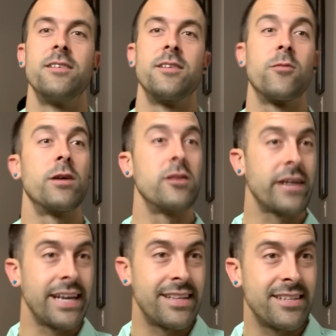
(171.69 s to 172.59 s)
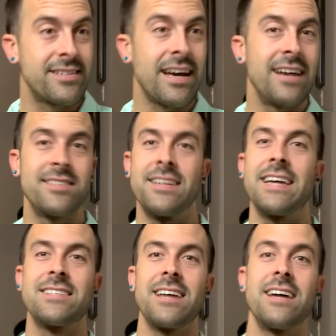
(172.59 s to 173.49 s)
You know, were you looking at this size, the
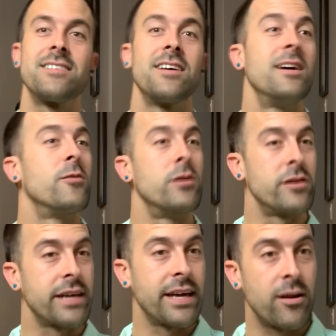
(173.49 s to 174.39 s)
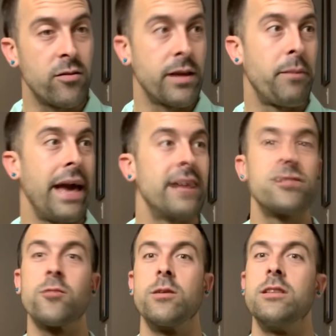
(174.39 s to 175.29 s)
next size? Were you looking at only pants
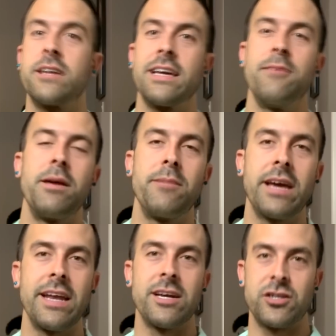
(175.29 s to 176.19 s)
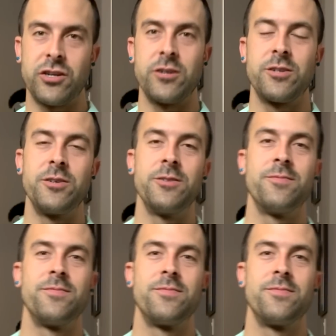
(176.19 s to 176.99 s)
or were you looking at maybe getting a shirt too?